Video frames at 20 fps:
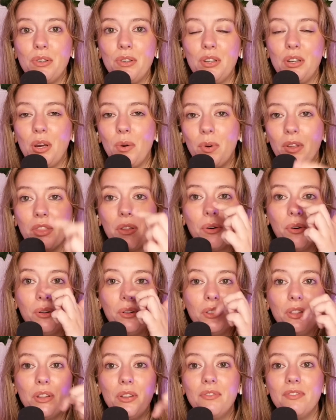you know, with the
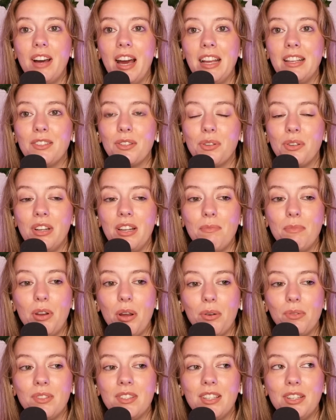whole ice cream
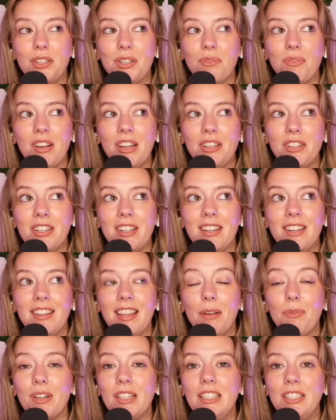nose situation.
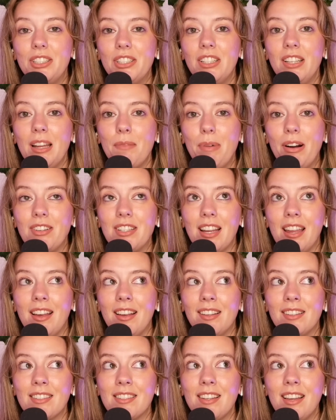They were literally about to
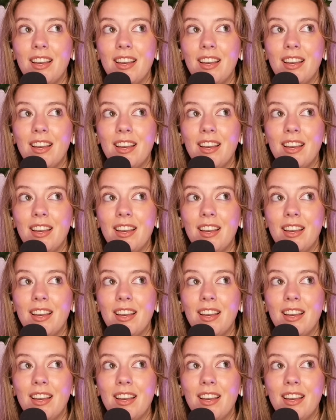kiss.